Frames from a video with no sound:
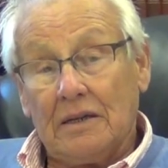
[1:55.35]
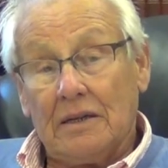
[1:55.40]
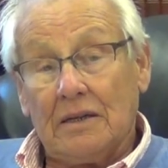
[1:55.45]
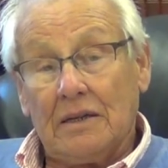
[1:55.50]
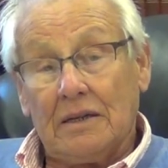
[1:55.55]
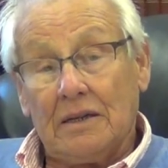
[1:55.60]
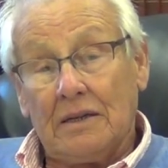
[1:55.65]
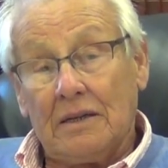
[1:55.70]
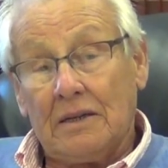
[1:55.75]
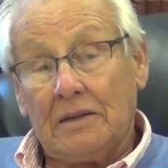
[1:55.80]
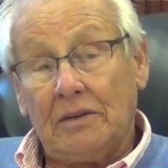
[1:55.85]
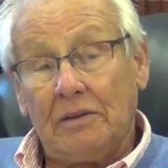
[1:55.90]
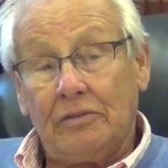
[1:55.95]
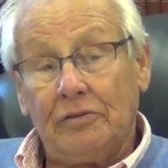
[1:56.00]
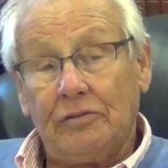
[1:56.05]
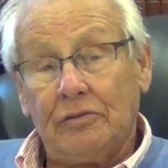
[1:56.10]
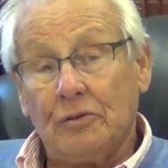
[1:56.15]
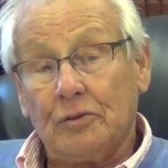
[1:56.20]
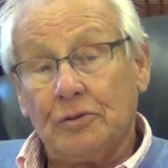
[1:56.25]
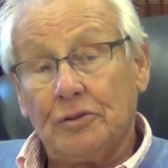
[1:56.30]

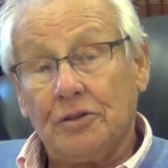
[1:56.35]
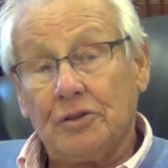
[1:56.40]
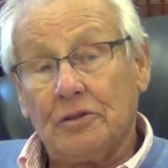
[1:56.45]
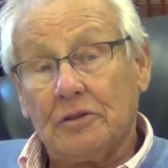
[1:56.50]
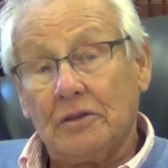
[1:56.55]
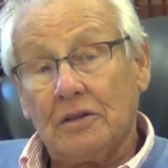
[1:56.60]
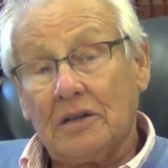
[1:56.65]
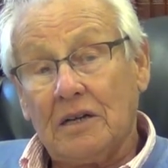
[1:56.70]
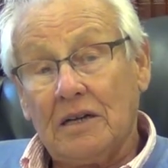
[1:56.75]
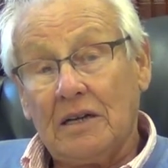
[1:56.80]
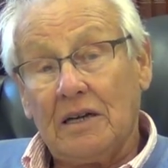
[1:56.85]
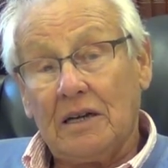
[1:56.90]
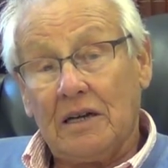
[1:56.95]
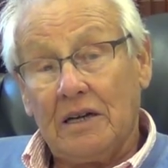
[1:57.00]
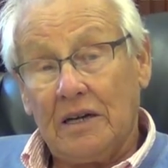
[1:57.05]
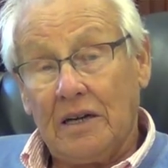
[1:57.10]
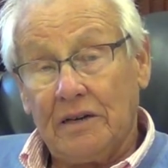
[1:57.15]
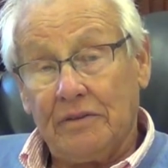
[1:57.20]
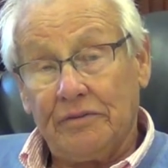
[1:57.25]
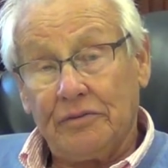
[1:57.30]
Unfortunately, I
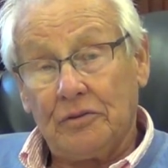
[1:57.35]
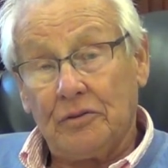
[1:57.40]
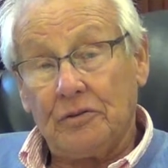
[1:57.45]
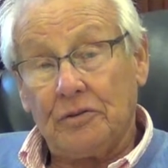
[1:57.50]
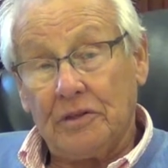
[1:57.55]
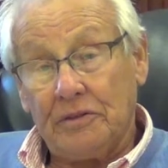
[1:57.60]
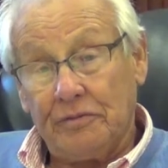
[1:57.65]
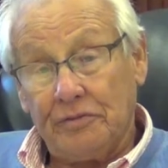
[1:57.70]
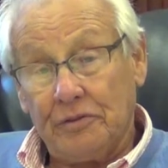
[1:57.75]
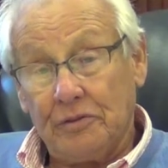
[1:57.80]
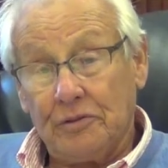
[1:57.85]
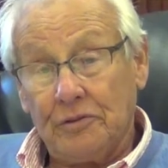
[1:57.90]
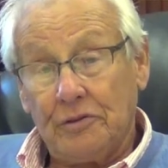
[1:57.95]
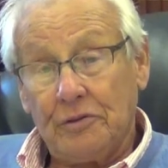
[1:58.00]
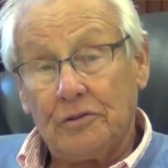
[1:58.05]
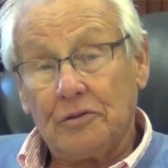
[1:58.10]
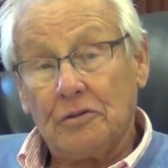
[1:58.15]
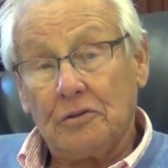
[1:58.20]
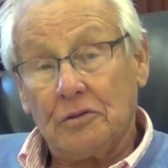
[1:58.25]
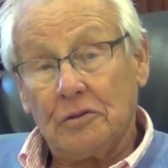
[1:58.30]
have to refer
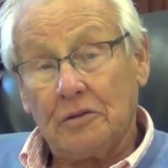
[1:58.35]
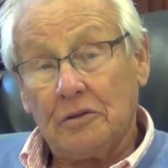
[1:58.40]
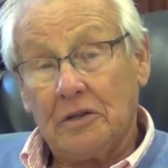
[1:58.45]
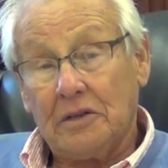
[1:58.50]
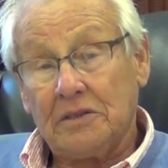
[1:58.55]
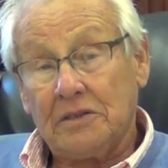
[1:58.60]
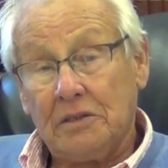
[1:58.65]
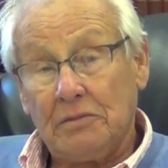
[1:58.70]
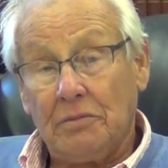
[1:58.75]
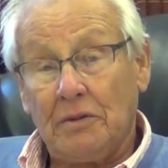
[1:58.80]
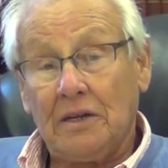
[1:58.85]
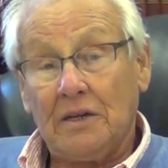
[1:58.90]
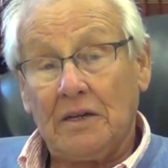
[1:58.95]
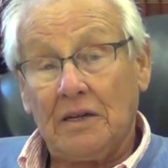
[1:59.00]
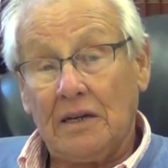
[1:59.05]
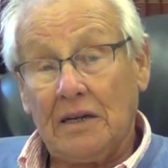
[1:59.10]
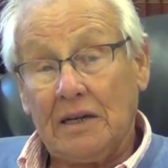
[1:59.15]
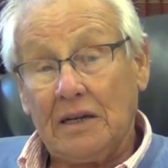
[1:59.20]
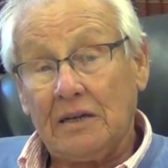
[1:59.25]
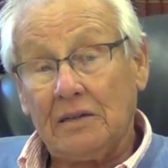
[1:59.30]
to her as my
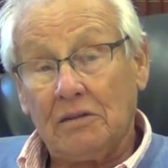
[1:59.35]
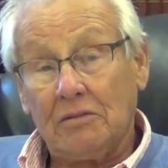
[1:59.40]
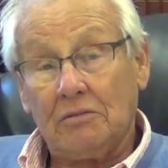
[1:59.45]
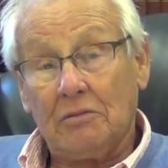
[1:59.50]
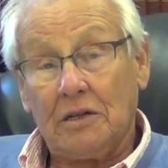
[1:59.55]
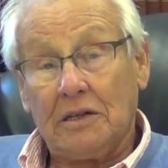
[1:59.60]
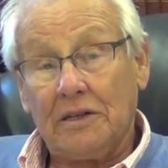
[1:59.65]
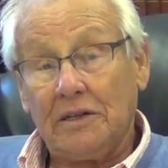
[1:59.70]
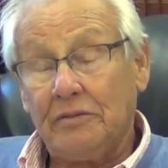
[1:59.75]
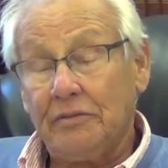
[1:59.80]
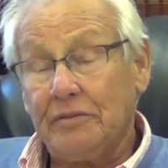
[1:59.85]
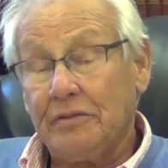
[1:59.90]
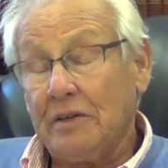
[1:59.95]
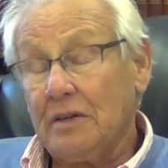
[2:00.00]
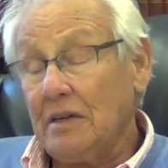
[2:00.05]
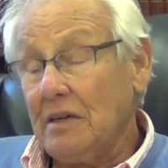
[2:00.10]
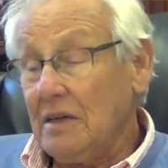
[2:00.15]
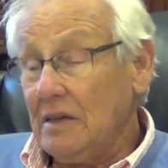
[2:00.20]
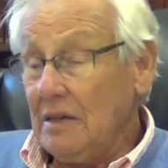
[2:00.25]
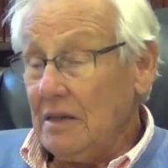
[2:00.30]
late wife
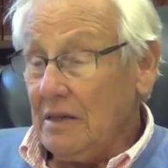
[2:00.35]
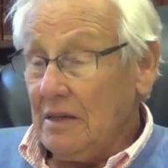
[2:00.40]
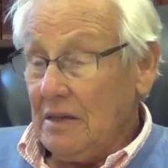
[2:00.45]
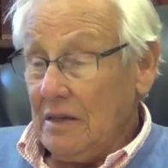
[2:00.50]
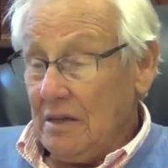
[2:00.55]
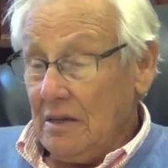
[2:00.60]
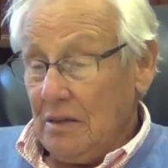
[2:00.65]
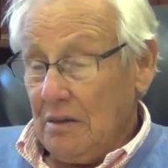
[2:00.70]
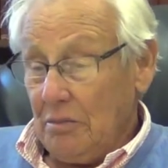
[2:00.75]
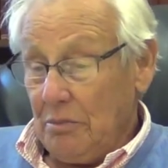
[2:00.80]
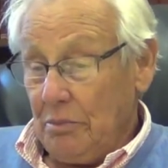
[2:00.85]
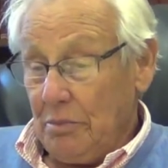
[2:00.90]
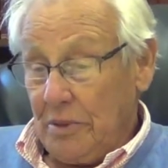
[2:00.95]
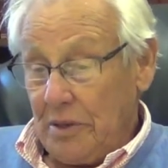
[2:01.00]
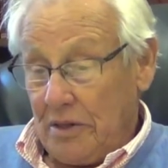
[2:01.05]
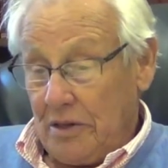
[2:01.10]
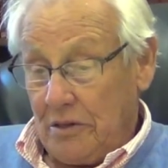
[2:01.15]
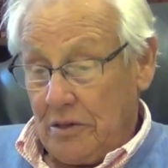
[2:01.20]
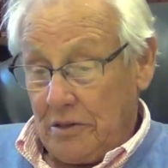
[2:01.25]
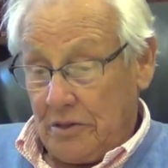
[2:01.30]

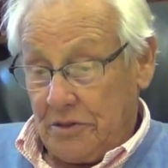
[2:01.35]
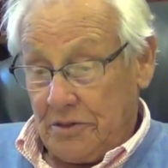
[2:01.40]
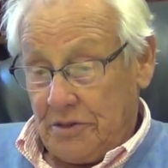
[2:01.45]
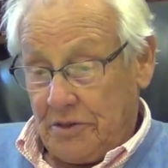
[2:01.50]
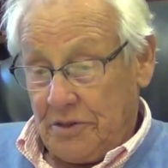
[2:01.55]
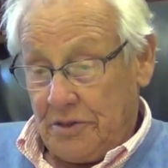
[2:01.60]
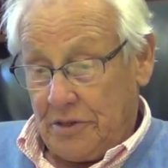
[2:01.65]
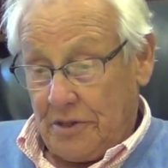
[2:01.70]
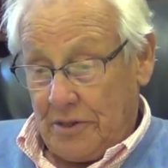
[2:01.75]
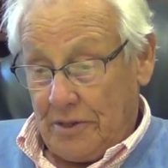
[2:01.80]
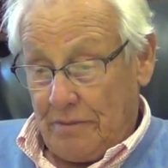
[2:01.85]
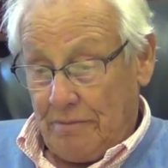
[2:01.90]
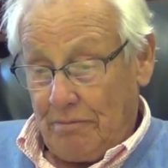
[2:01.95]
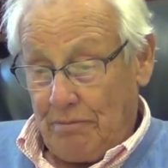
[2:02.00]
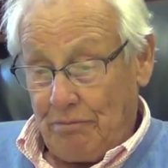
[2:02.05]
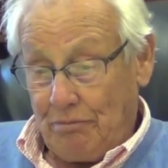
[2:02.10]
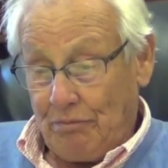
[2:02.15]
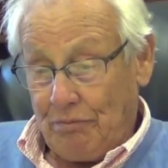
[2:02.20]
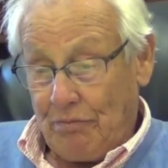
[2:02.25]
because um,